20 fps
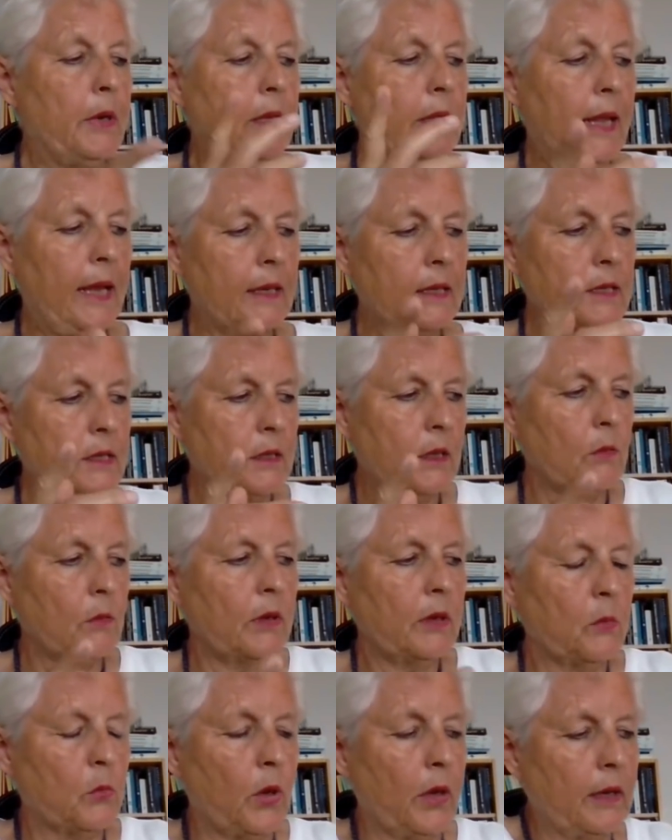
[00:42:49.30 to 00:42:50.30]
But that is
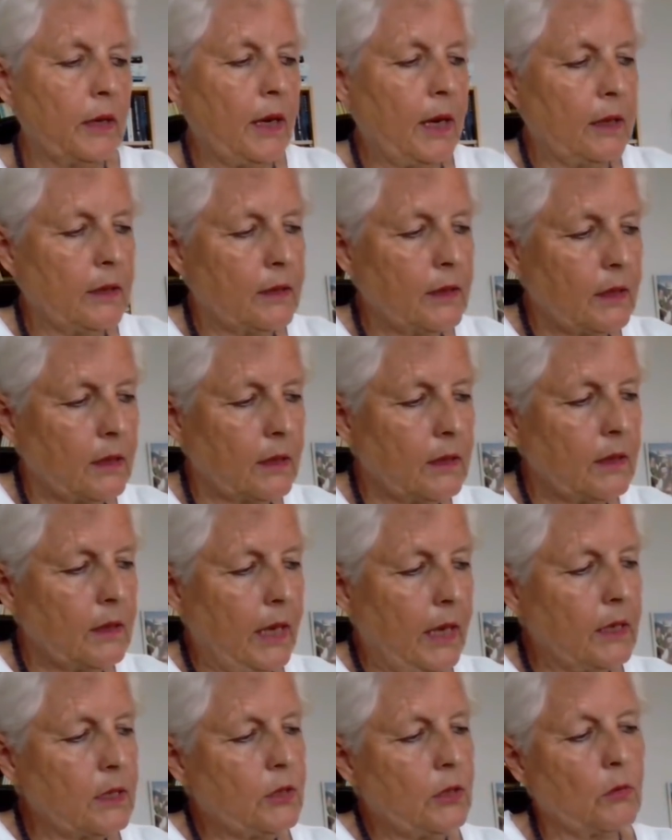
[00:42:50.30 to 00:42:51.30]
only one. I think
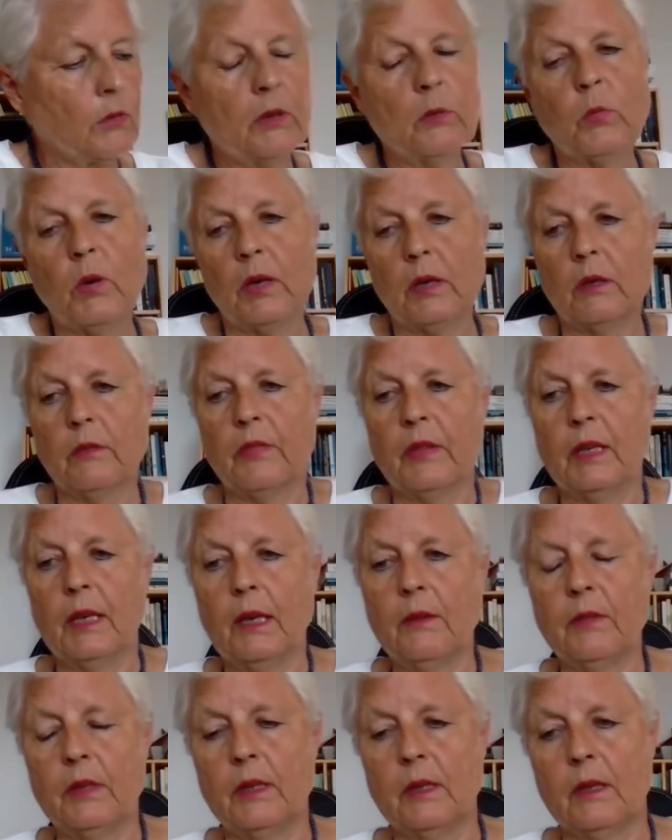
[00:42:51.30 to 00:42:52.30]
that is only one of
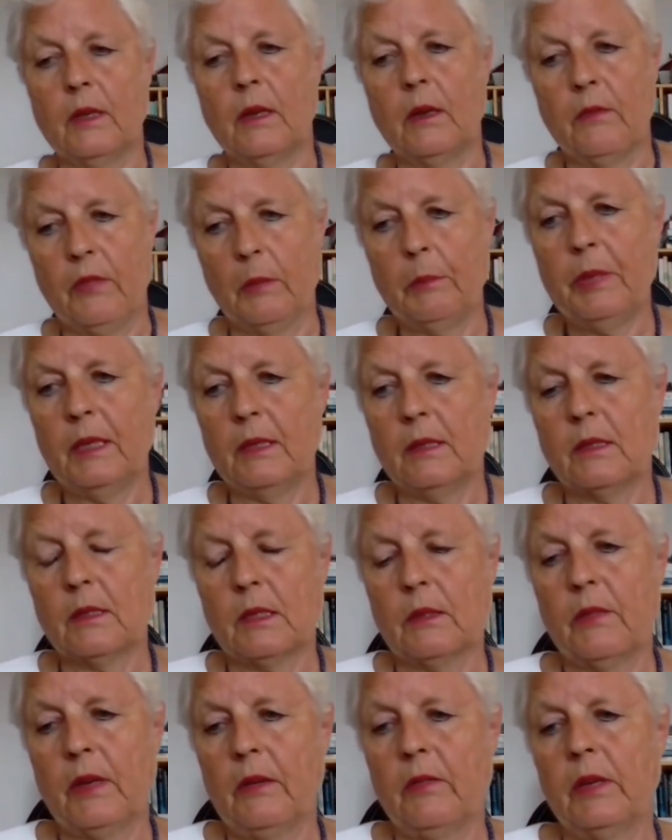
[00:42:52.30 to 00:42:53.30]
the
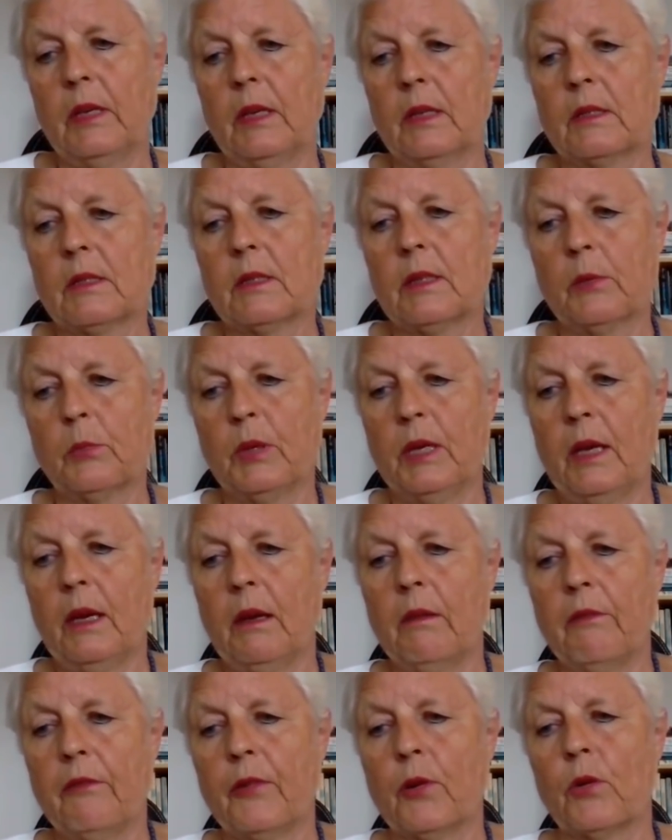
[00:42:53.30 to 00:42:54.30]
pieces of evidence that we
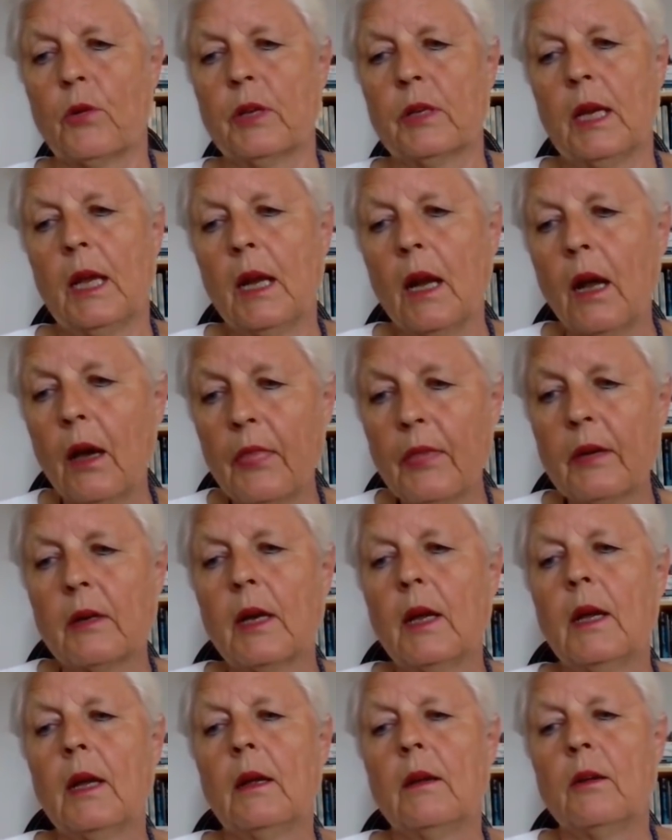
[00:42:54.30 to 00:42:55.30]
have for it.
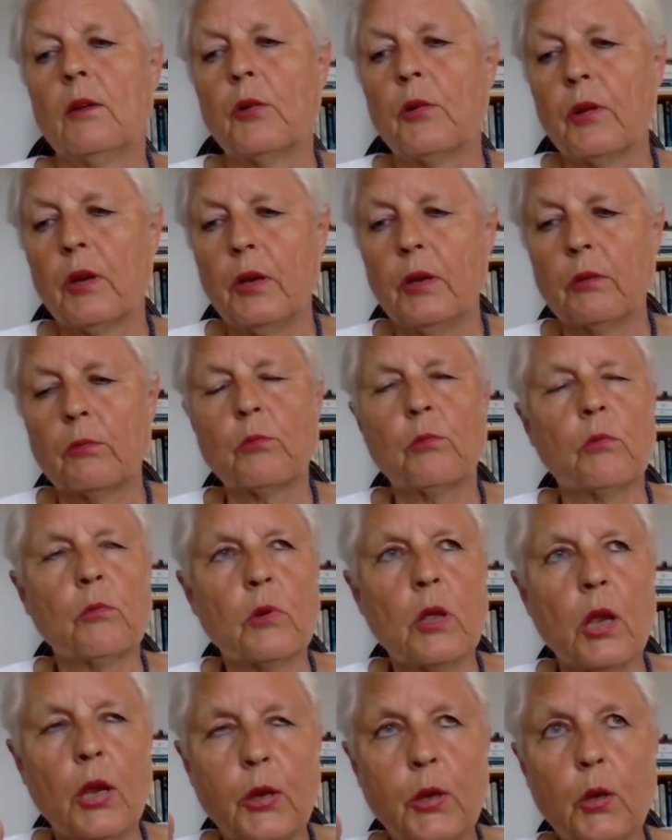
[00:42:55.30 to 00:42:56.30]
Another
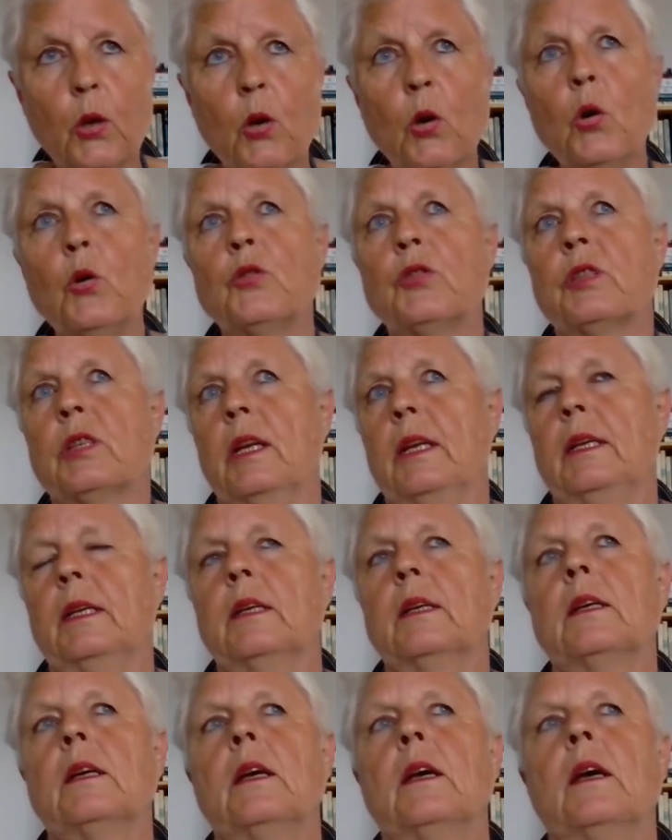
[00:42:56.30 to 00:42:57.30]

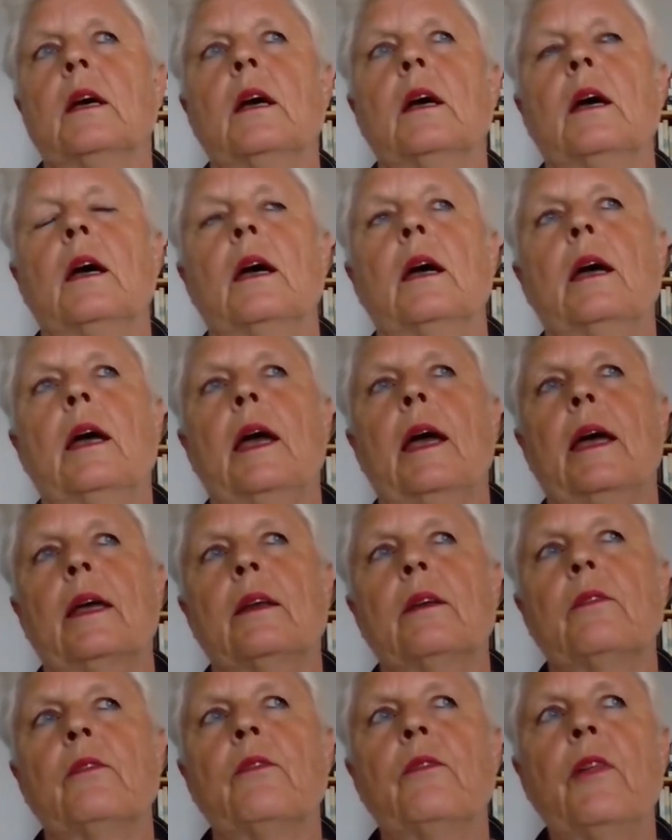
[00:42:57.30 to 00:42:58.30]
hugely
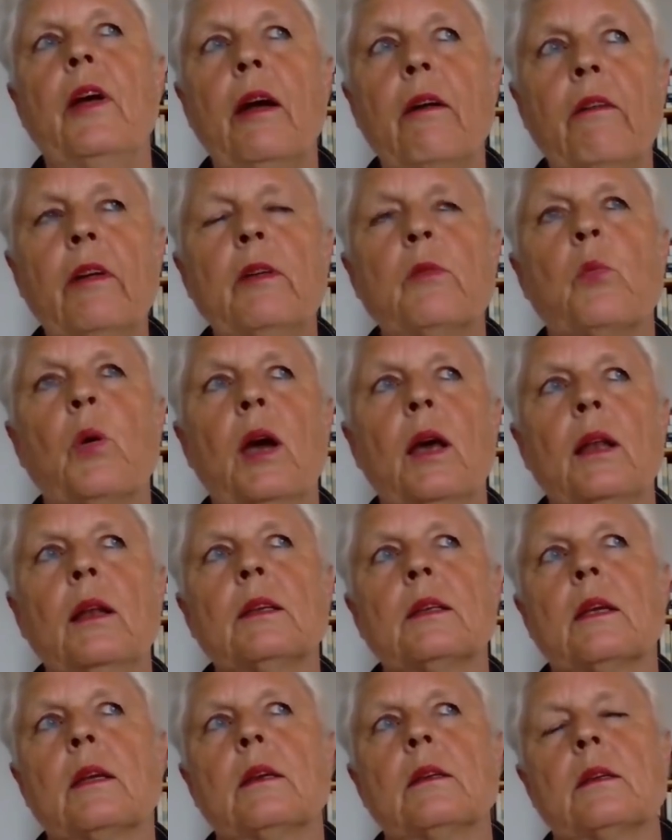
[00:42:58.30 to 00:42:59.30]
and very
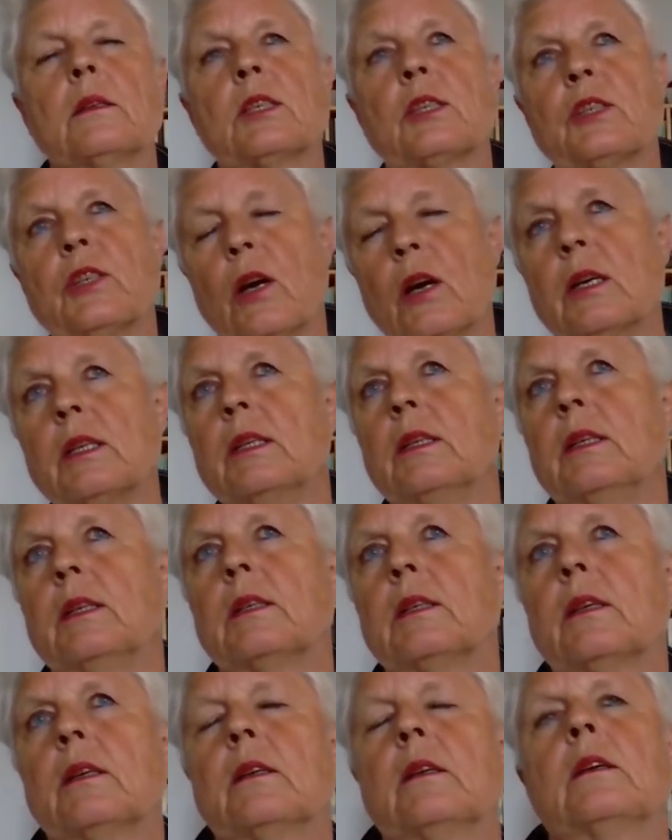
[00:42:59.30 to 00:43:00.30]
well
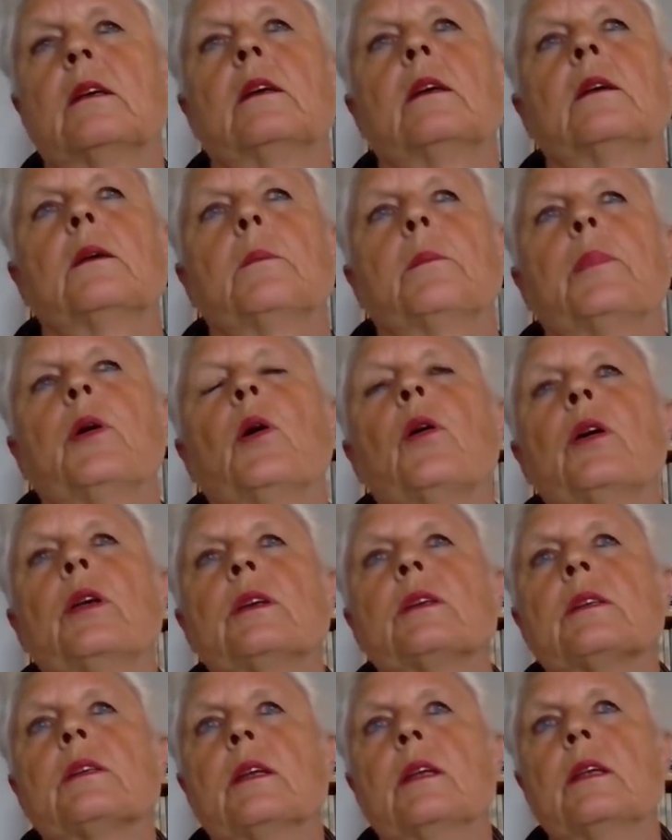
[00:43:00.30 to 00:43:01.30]
studied
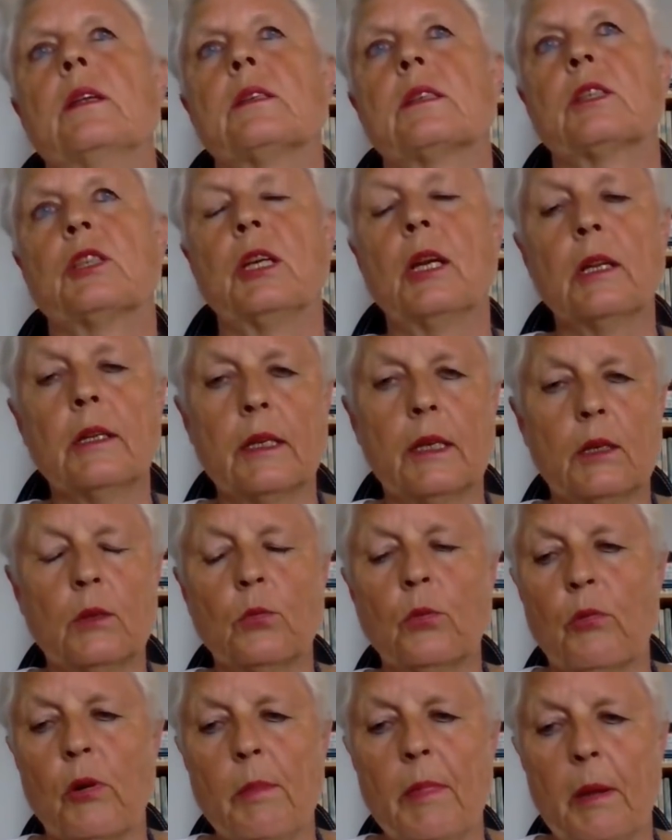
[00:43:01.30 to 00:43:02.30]
point is children who